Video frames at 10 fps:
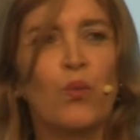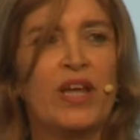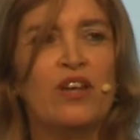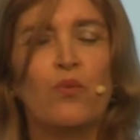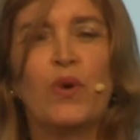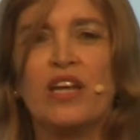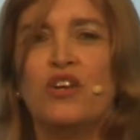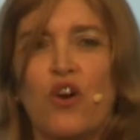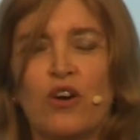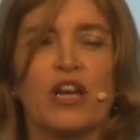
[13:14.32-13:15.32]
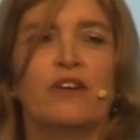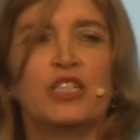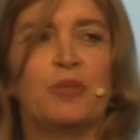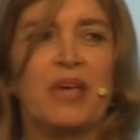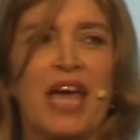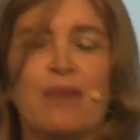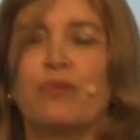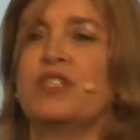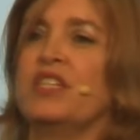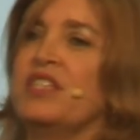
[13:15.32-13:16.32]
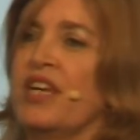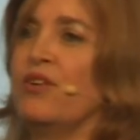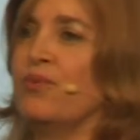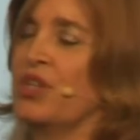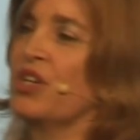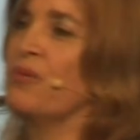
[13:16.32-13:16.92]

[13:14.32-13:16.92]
when we're not going to be able to deal with the